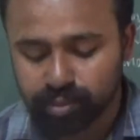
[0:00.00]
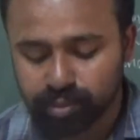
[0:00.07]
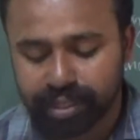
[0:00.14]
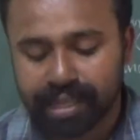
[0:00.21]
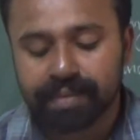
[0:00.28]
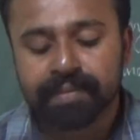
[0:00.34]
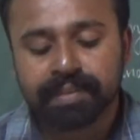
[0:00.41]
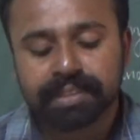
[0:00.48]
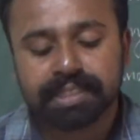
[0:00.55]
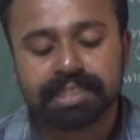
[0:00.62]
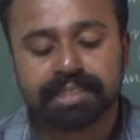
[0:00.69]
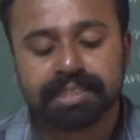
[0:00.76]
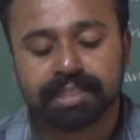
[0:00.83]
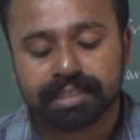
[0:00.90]
Okay,
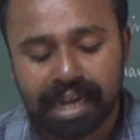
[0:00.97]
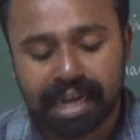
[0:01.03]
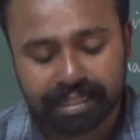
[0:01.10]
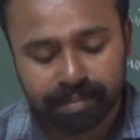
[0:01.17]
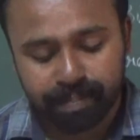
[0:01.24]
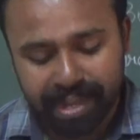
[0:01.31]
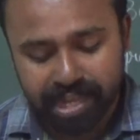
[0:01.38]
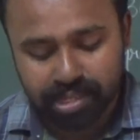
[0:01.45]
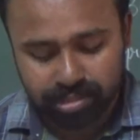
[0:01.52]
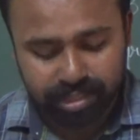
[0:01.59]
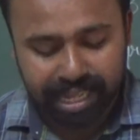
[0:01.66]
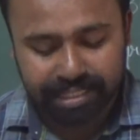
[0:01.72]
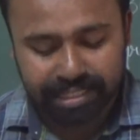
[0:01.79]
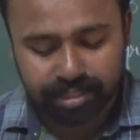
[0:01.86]
let's turn the page,
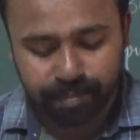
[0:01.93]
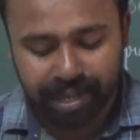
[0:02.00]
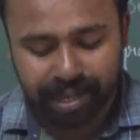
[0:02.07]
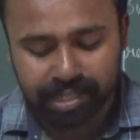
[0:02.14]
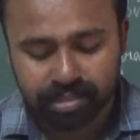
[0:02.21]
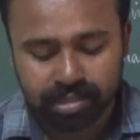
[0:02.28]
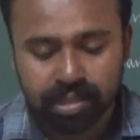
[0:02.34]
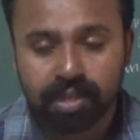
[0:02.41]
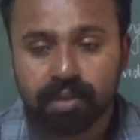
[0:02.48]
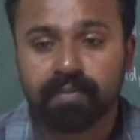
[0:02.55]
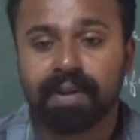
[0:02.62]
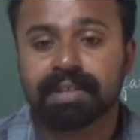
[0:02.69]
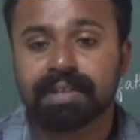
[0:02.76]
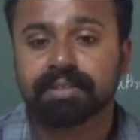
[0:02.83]
the next page,
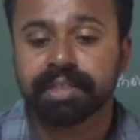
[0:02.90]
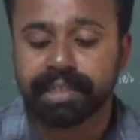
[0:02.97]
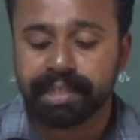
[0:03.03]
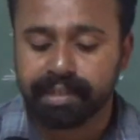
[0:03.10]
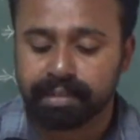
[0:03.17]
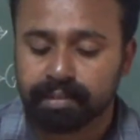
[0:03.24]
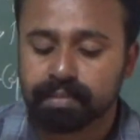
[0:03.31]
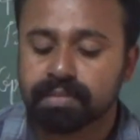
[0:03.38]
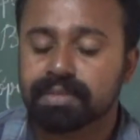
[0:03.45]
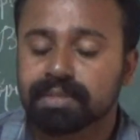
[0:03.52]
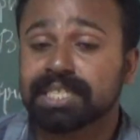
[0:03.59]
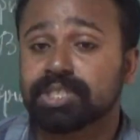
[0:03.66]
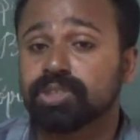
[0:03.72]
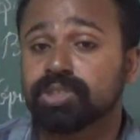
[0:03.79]
113,
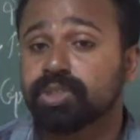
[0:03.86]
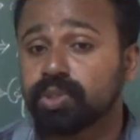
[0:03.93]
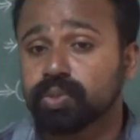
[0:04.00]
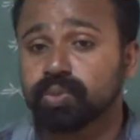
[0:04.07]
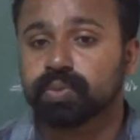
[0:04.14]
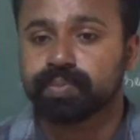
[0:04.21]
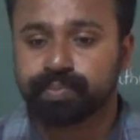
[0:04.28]
section 2.